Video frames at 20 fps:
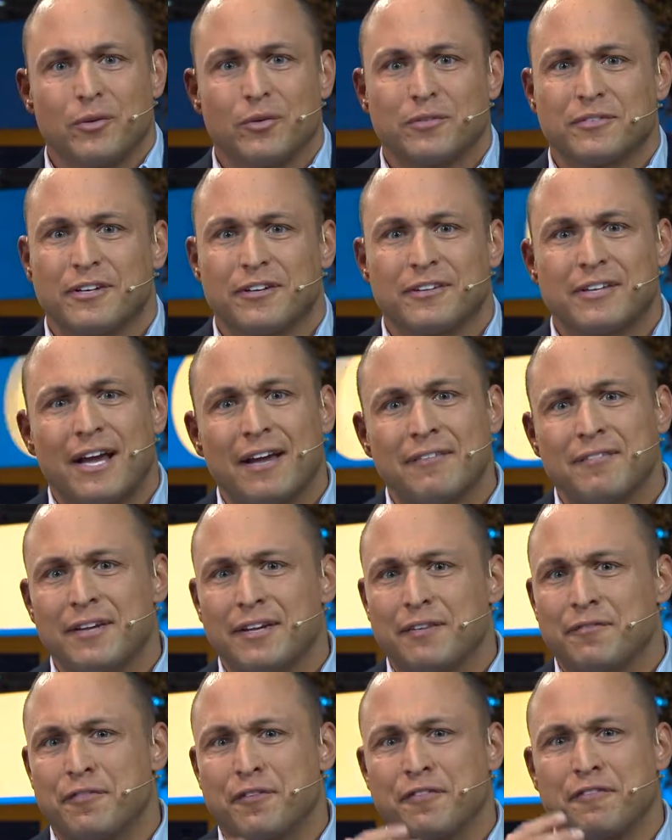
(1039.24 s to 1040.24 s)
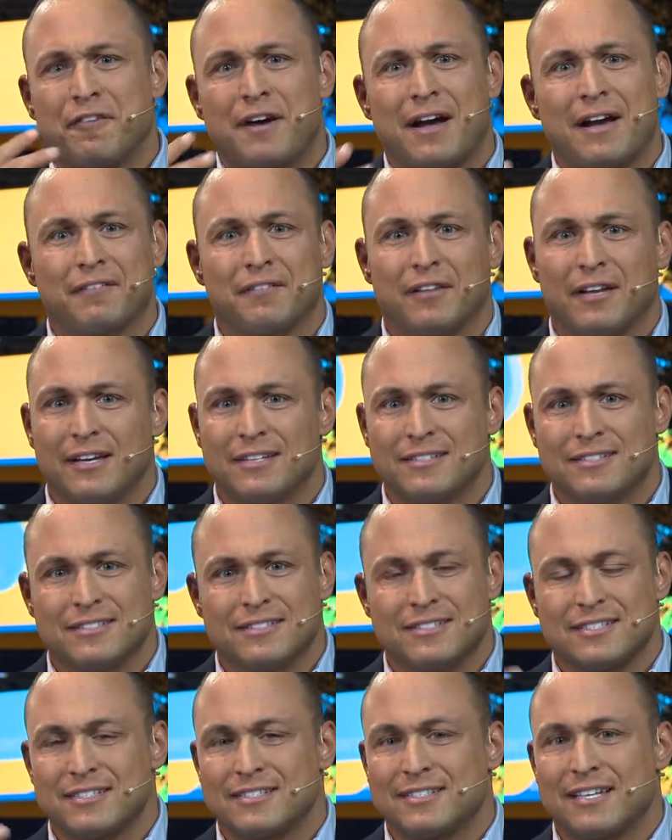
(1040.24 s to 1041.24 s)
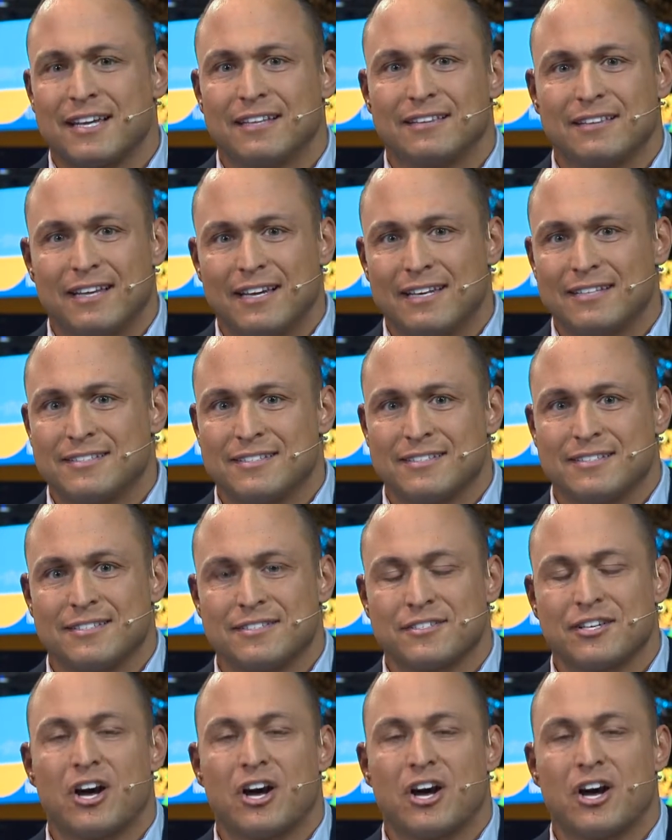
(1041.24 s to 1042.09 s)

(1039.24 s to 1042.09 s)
they're diving in for 5 licenses, 10 licenses,